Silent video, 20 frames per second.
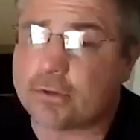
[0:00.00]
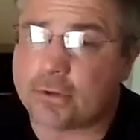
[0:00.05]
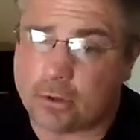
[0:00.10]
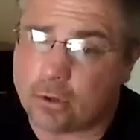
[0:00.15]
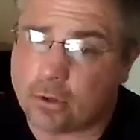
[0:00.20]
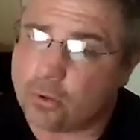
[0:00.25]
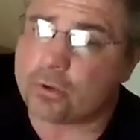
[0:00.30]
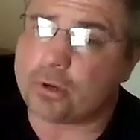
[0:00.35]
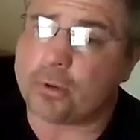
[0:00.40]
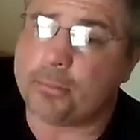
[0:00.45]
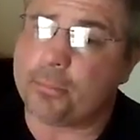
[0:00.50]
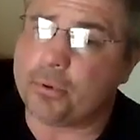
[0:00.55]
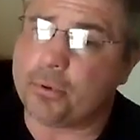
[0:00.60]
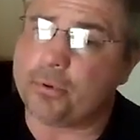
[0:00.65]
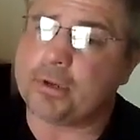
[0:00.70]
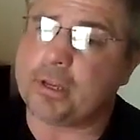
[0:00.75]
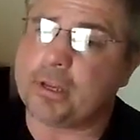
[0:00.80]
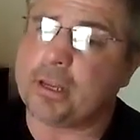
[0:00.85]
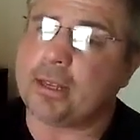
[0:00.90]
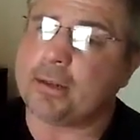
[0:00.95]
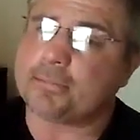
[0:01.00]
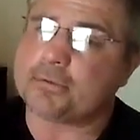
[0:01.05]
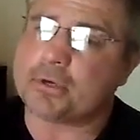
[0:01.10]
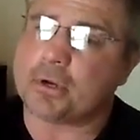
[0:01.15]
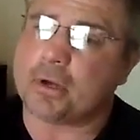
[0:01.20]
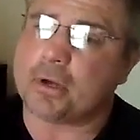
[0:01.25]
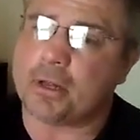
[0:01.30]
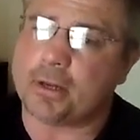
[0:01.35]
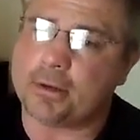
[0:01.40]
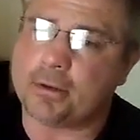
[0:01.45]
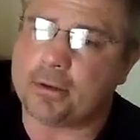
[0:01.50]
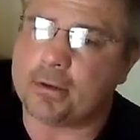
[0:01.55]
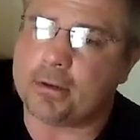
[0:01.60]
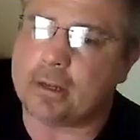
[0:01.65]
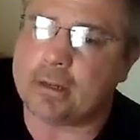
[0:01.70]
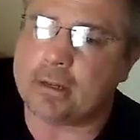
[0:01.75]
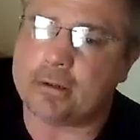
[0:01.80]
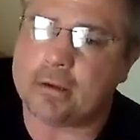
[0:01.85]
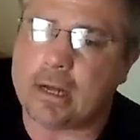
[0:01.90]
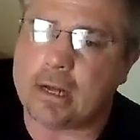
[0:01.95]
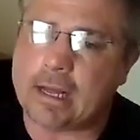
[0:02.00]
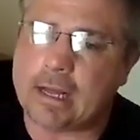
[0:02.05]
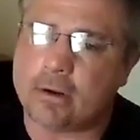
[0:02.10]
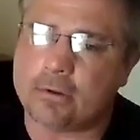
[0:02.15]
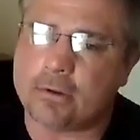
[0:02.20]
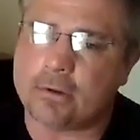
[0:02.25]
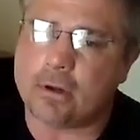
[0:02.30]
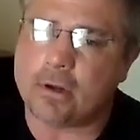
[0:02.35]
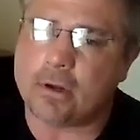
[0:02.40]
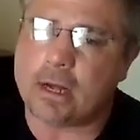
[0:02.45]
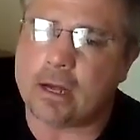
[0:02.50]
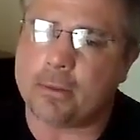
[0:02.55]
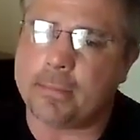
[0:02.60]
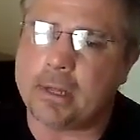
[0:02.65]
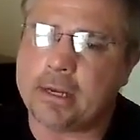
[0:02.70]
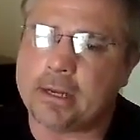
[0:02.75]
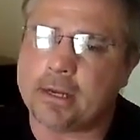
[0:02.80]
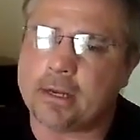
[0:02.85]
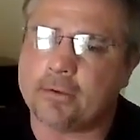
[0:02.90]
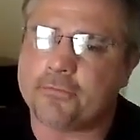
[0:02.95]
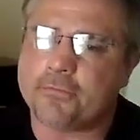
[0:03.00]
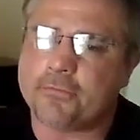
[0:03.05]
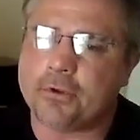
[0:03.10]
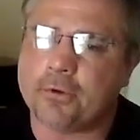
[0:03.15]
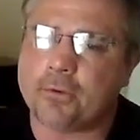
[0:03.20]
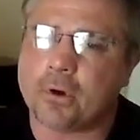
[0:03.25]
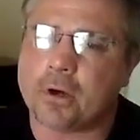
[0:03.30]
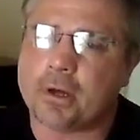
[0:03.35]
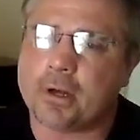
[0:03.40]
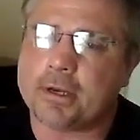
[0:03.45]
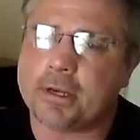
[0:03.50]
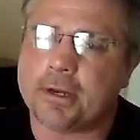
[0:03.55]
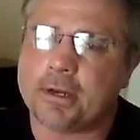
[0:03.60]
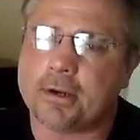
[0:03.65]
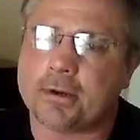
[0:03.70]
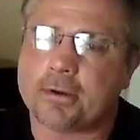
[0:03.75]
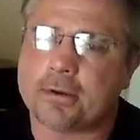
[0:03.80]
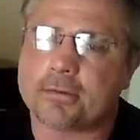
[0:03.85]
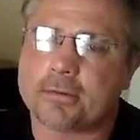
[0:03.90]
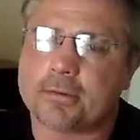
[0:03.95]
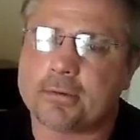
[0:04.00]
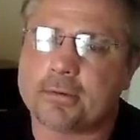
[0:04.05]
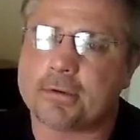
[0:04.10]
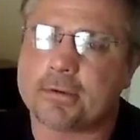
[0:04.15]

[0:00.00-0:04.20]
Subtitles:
to hold a boot camp, John. And I don't know how many of you on here.